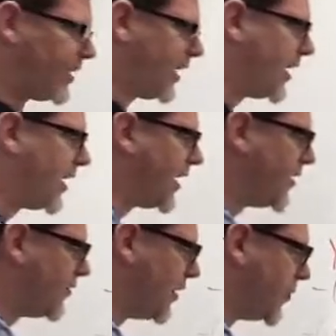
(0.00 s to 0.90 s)
and I
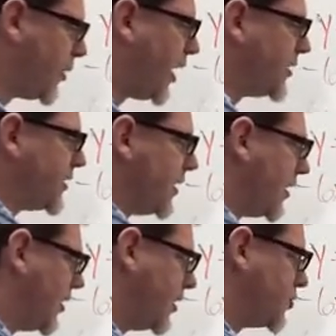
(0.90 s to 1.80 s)
have
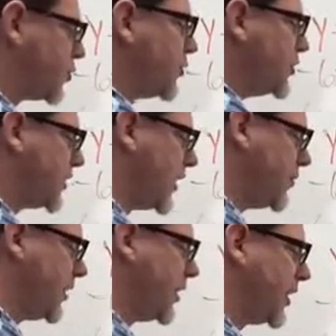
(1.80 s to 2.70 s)
a true
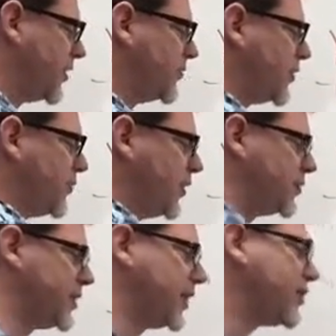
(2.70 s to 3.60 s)
statement, negative 12
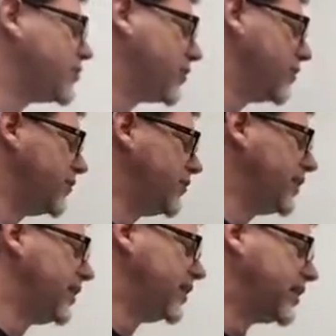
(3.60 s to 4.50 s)
equals negative 12,
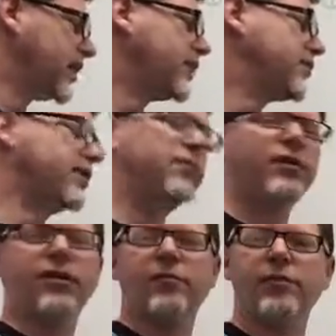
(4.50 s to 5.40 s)
then I have an
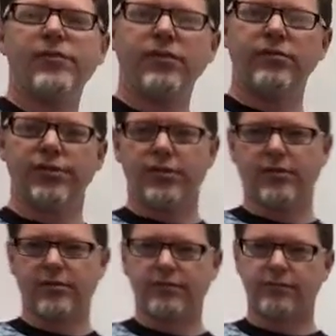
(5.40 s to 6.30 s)
infinite number of solutions.